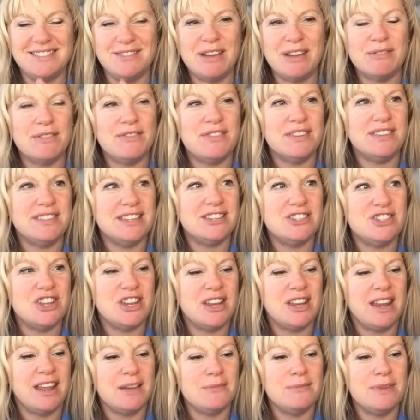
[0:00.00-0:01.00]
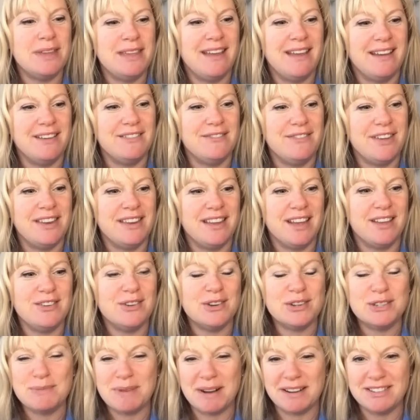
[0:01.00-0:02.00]
We have a physician and we have an, a
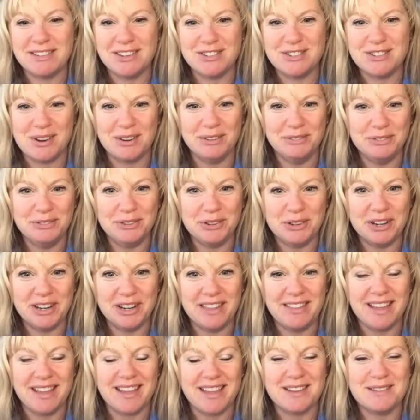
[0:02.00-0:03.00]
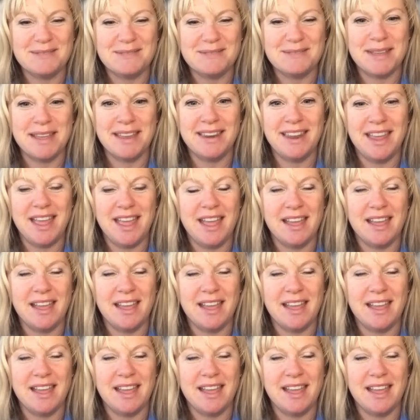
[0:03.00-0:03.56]
nurse practitioner out of Florida that come in,